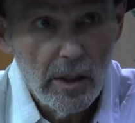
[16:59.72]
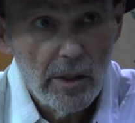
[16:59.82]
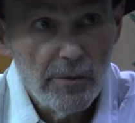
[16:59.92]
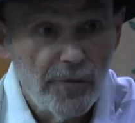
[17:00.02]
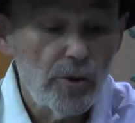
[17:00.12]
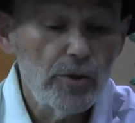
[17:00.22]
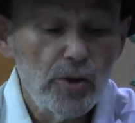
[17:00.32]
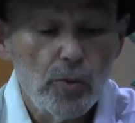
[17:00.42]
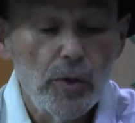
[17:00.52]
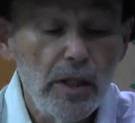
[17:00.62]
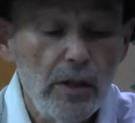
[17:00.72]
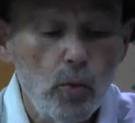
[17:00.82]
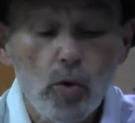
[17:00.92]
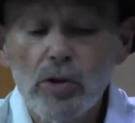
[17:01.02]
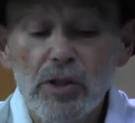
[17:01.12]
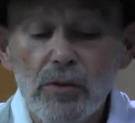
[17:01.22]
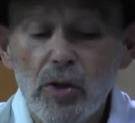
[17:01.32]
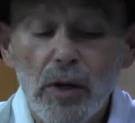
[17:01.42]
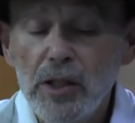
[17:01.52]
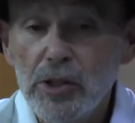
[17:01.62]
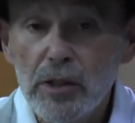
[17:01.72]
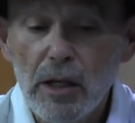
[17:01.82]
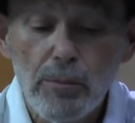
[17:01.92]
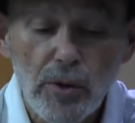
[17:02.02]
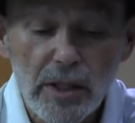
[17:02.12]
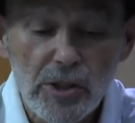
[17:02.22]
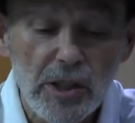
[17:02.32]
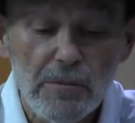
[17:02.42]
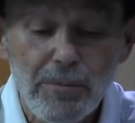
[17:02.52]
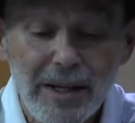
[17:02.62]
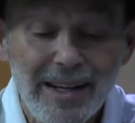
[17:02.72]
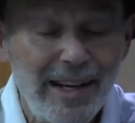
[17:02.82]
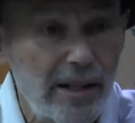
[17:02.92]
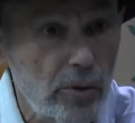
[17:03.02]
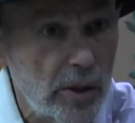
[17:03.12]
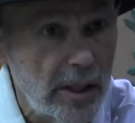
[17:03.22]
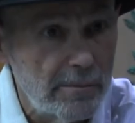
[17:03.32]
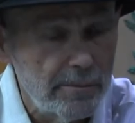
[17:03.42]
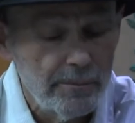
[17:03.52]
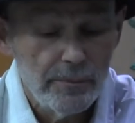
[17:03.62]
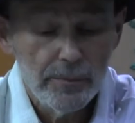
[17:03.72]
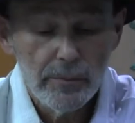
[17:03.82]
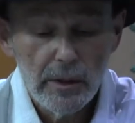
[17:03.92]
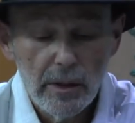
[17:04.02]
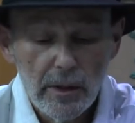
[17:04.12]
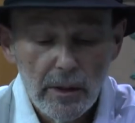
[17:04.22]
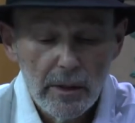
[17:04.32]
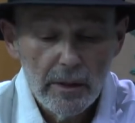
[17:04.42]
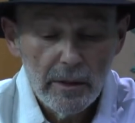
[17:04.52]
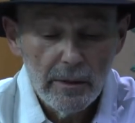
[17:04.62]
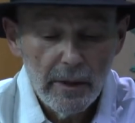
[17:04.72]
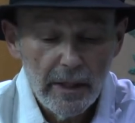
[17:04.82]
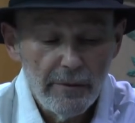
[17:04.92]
The first three words of creation are Bereshit Bara Elokim. And